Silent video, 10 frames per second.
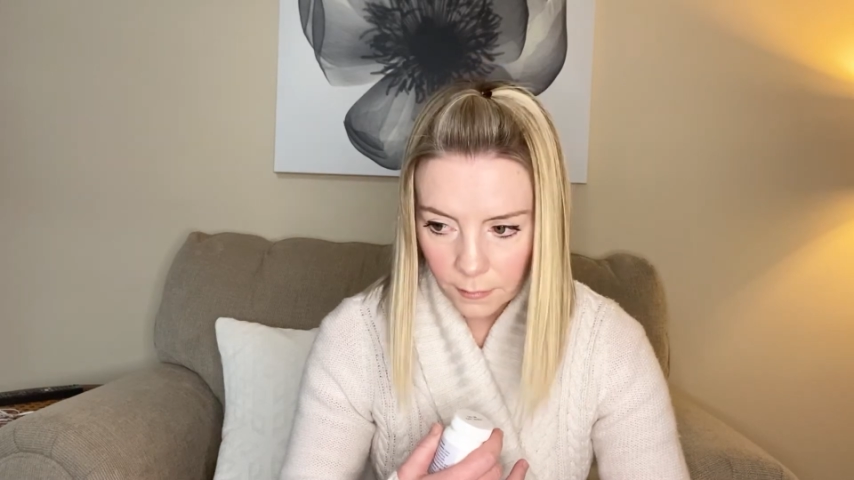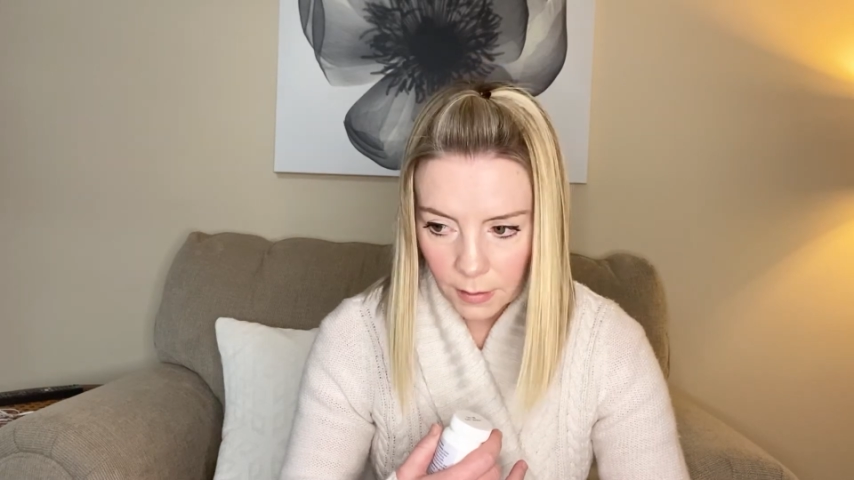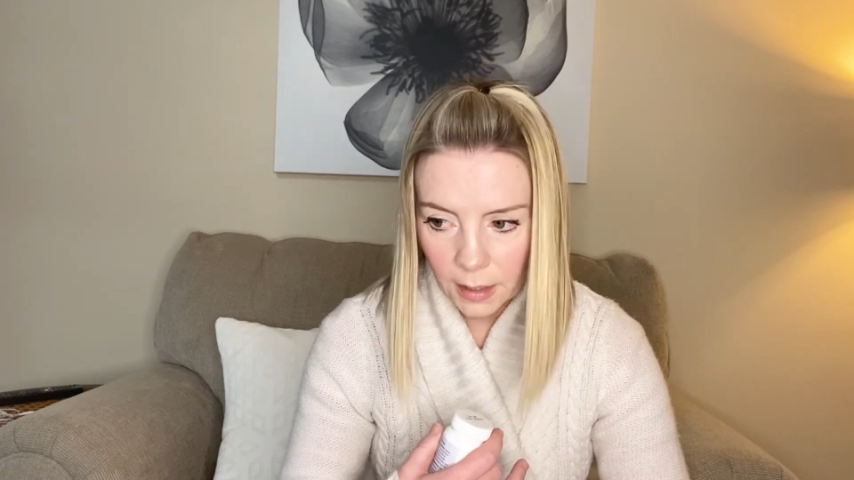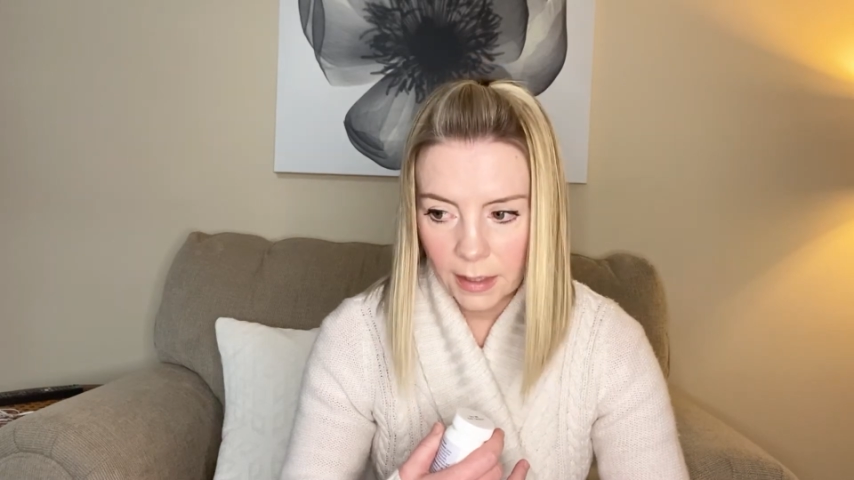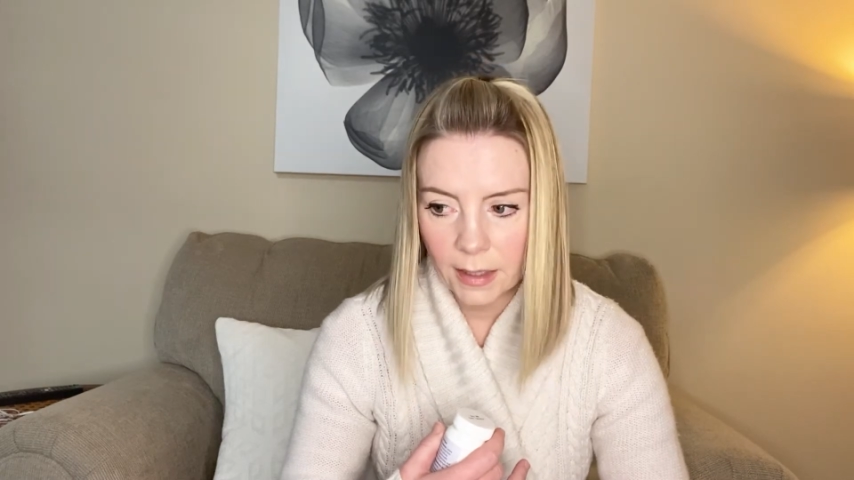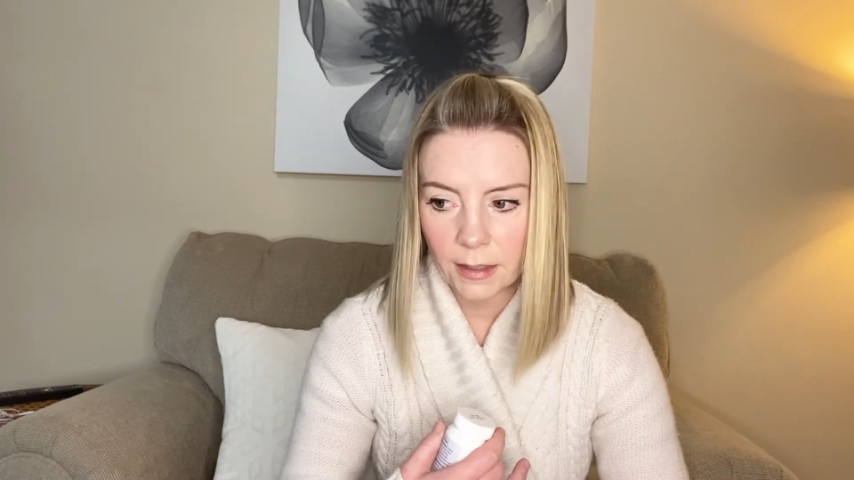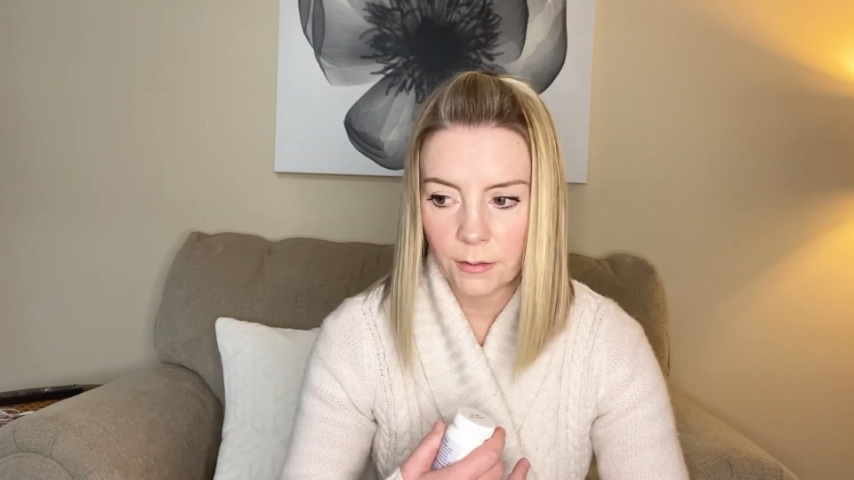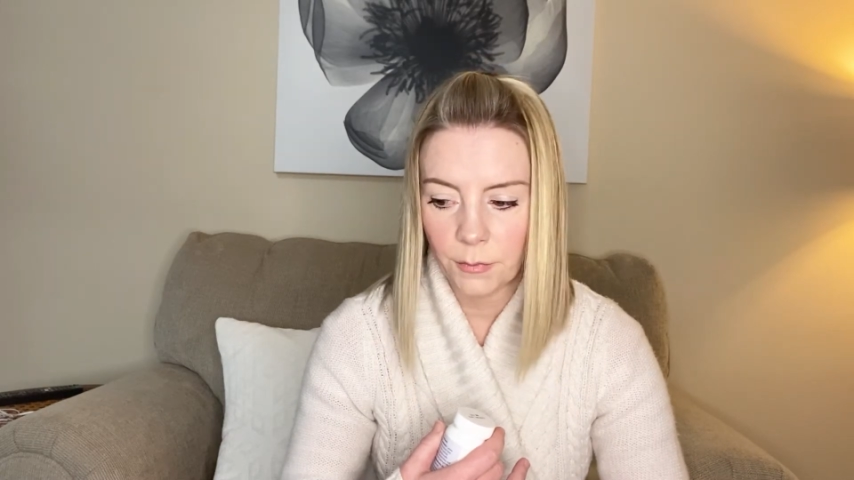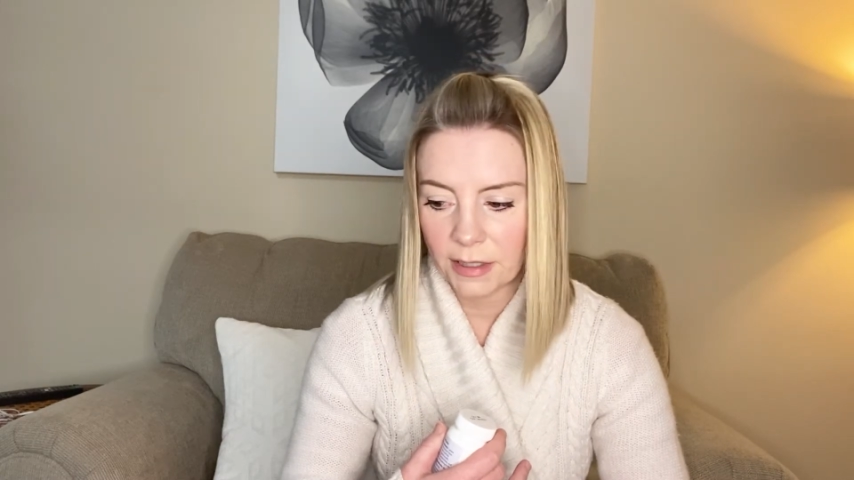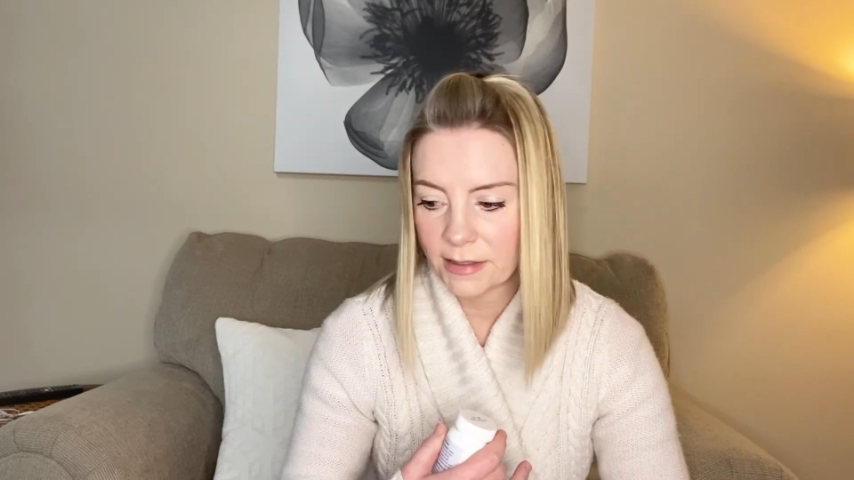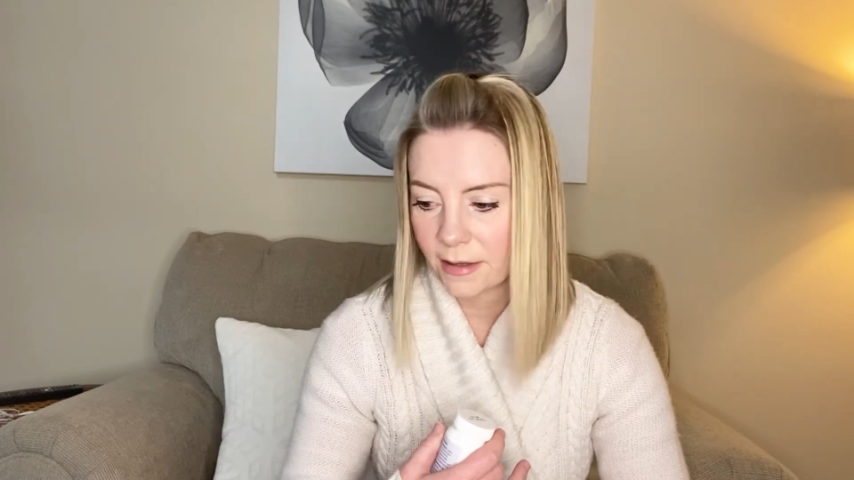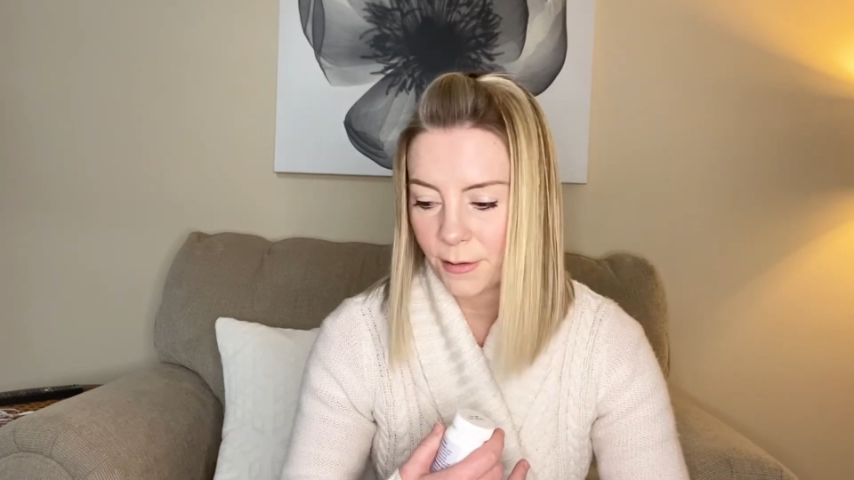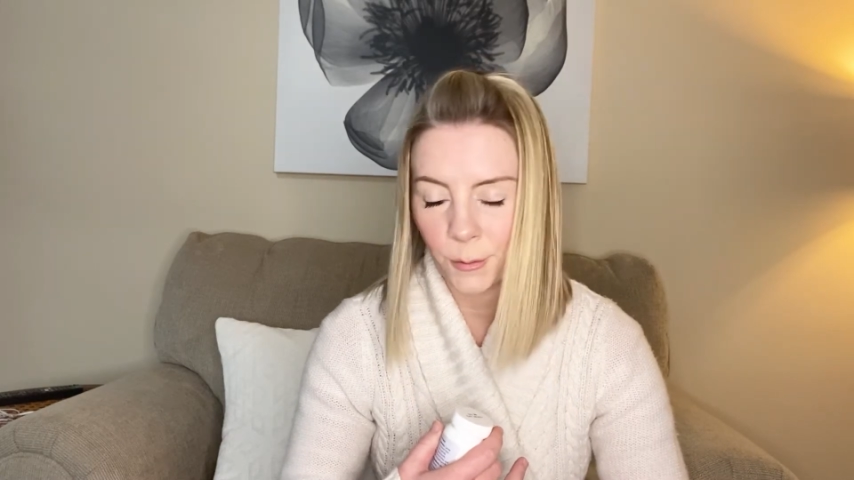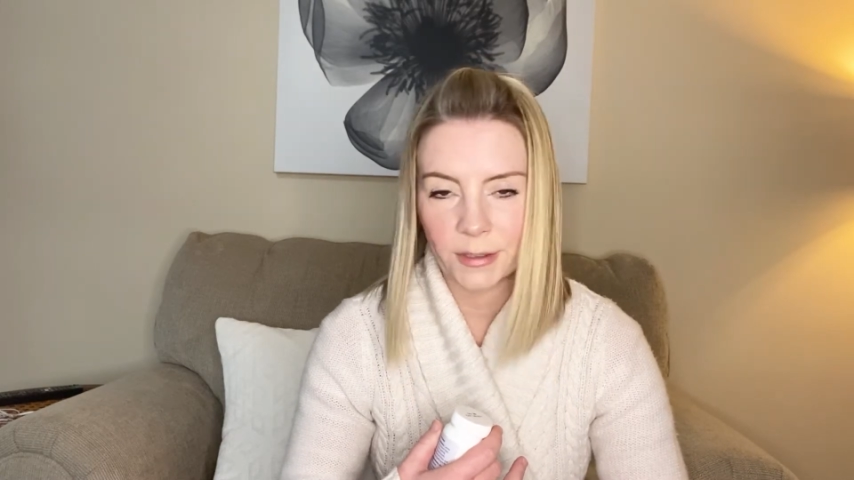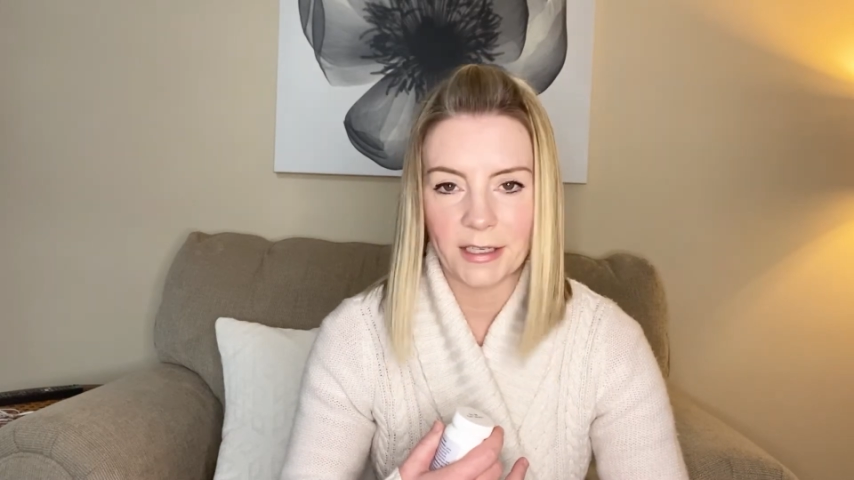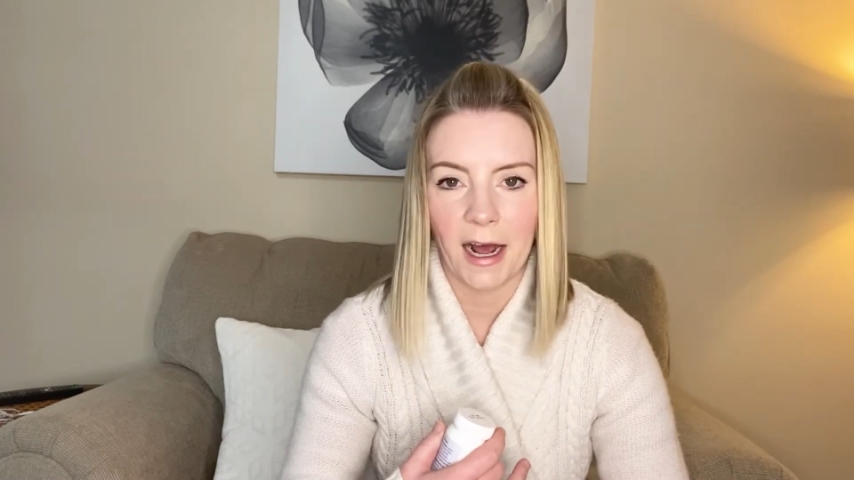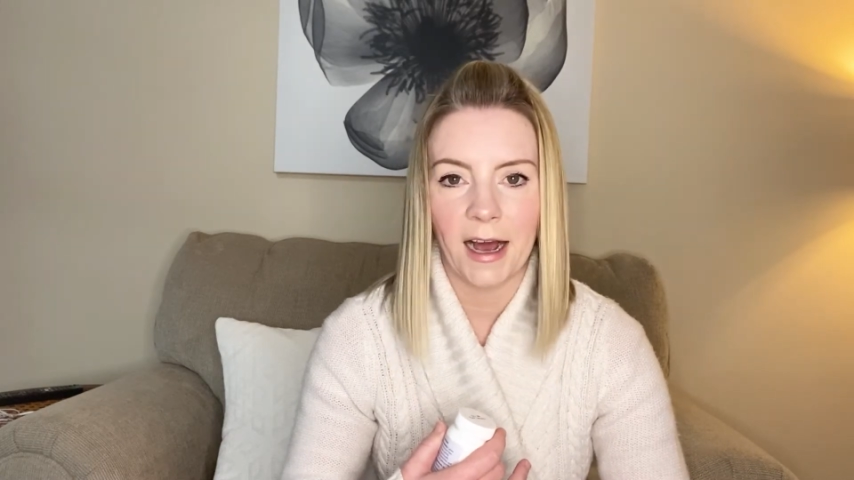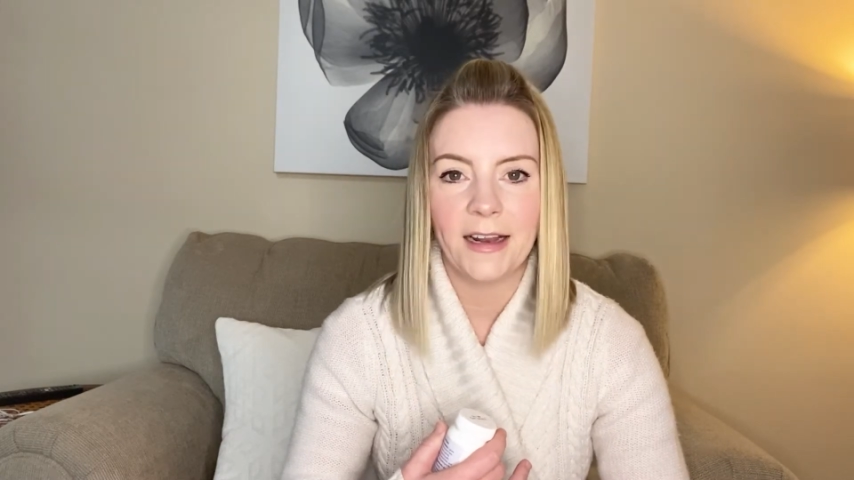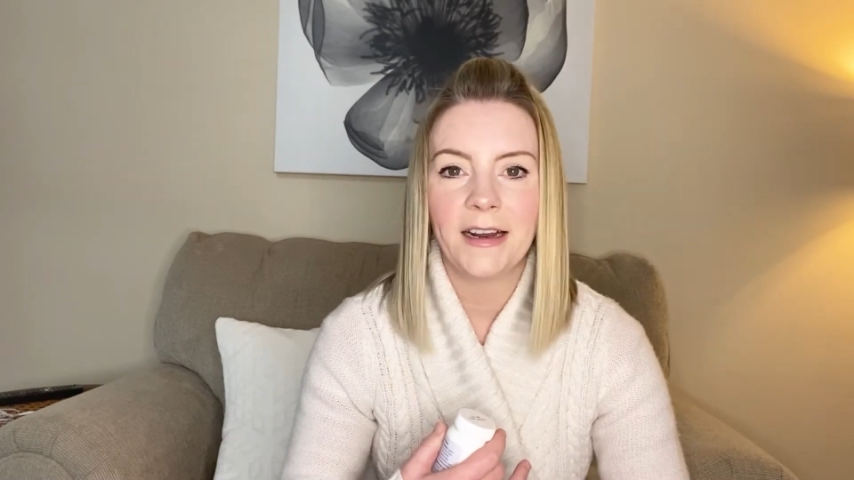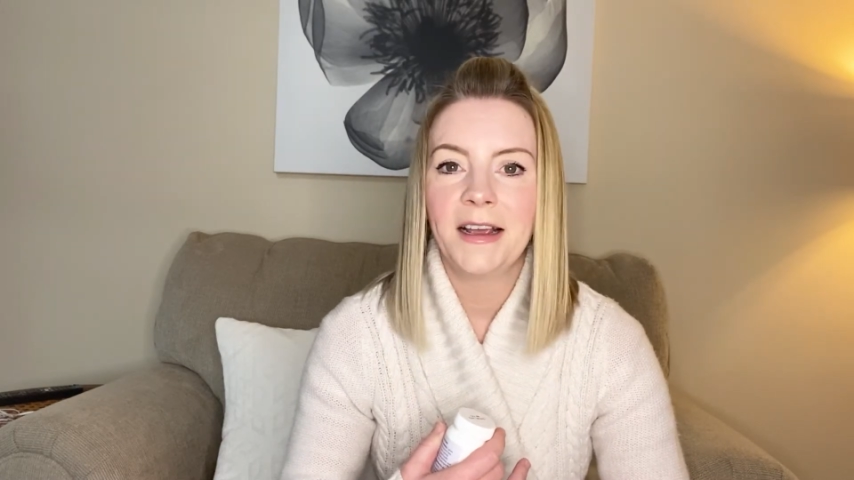And when I said there was
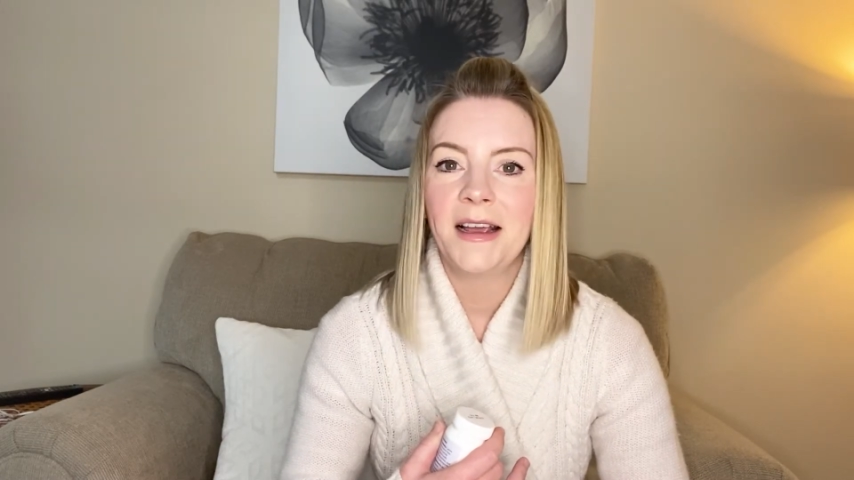not,